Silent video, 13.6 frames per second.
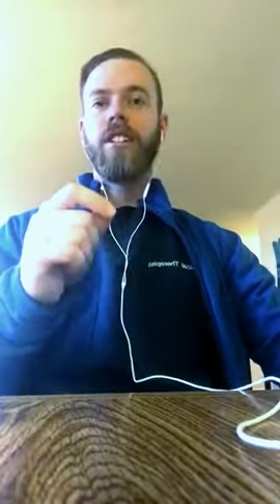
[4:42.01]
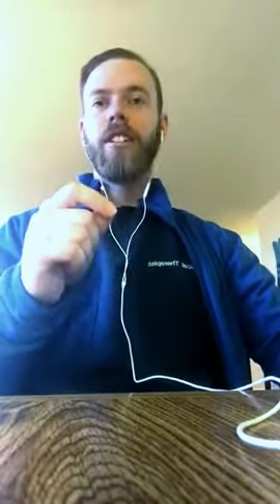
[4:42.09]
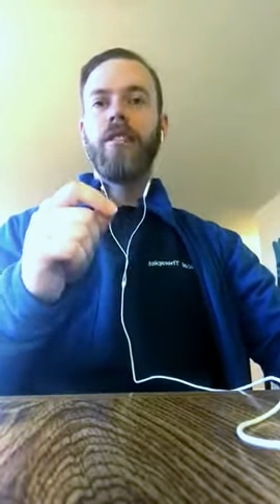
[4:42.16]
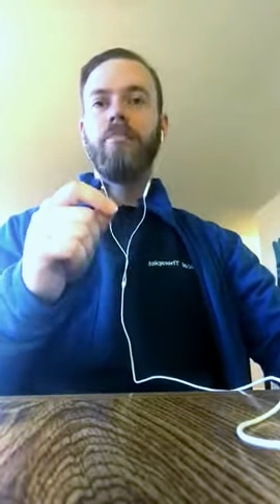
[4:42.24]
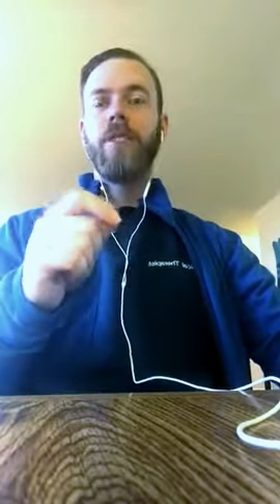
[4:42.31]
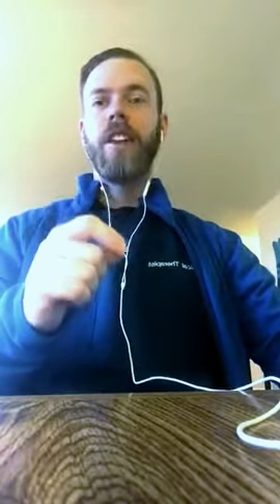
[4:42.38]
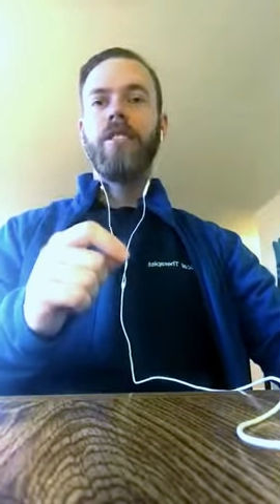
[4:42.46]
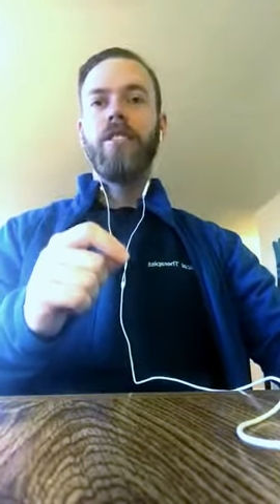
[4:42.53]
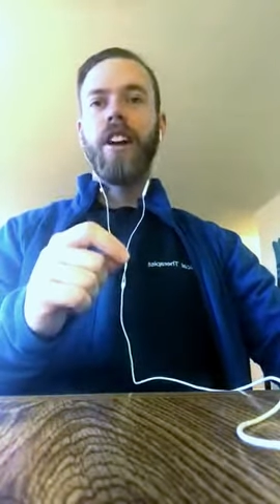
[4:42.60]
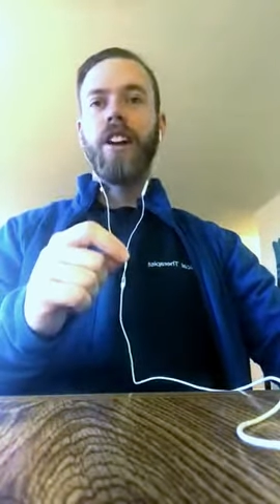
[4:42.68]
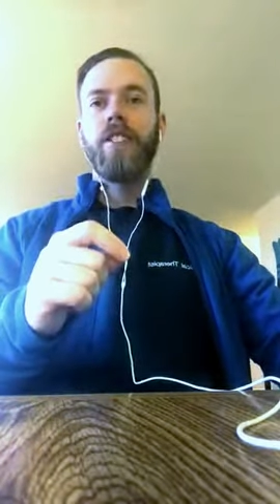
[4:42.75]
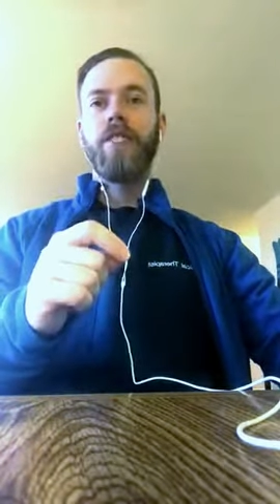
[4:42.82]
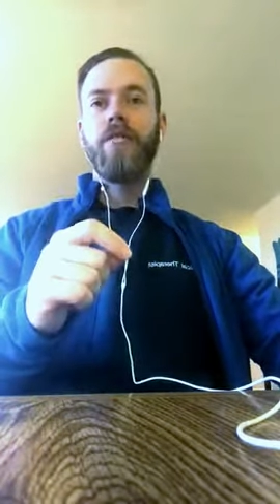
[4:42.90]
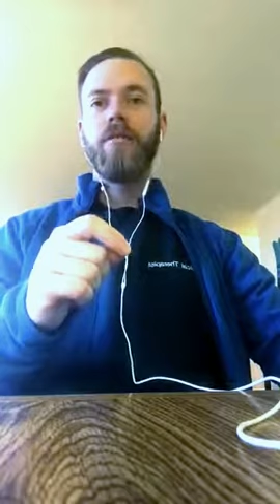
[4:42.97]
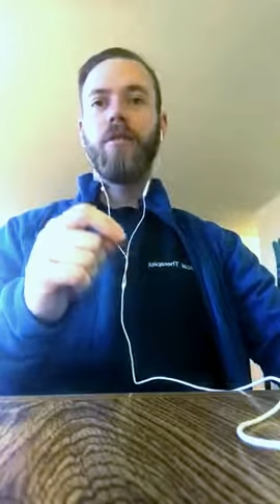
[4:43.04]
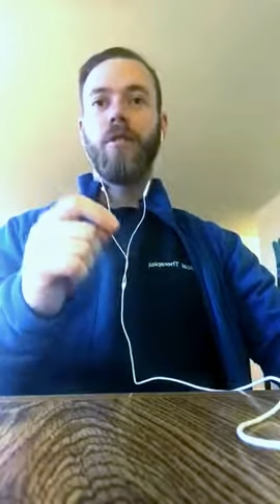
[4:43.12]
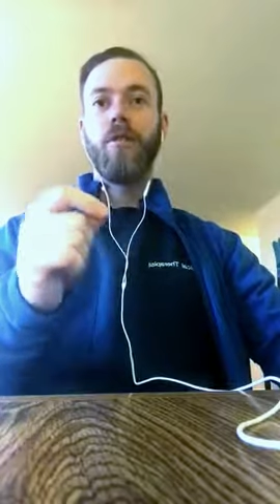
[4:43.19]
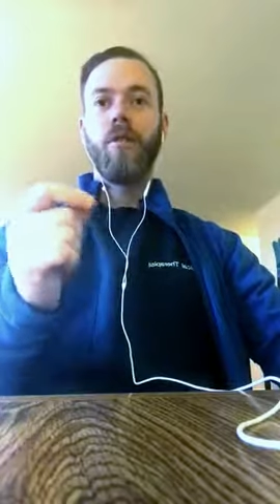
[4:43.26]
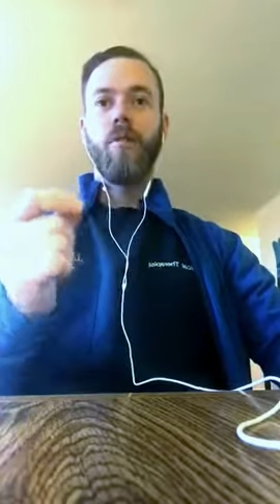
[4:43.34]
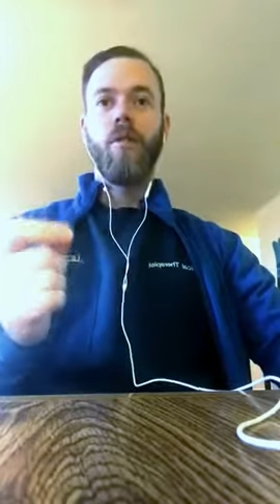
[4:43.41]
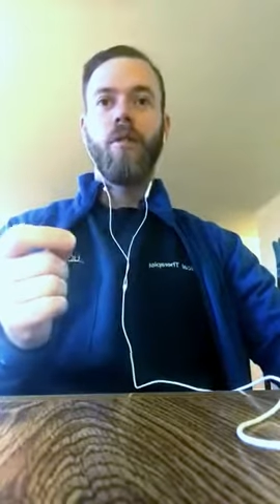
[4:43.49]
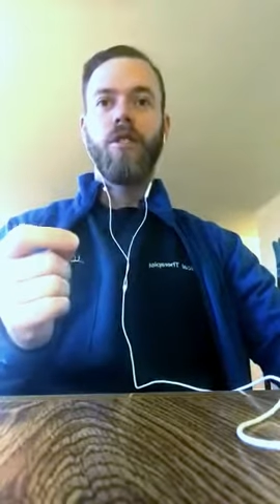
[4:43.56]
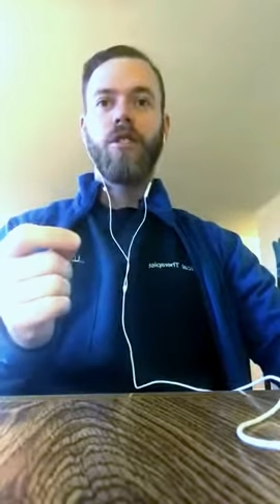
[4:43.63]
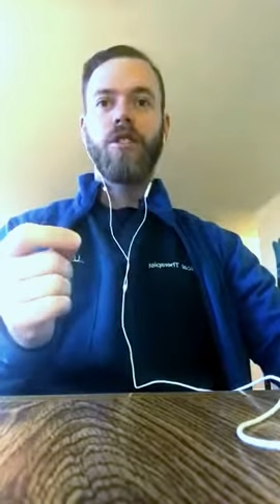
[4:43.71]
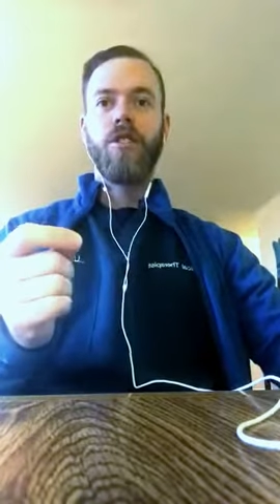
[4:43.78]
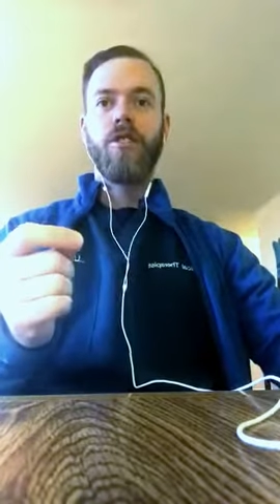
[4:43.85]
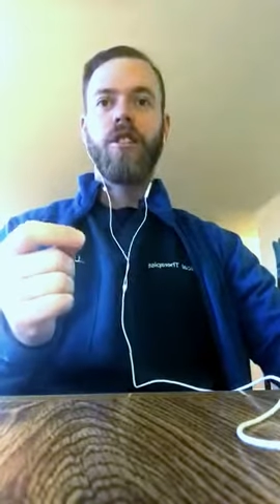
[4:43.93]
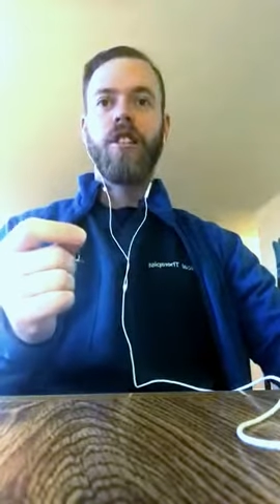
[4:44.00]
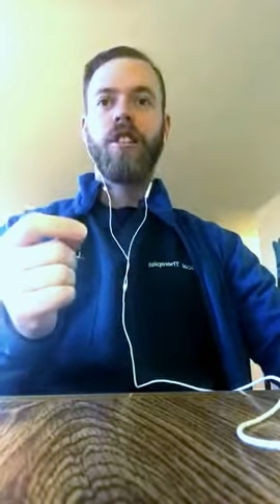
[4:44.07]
penalize you or reward you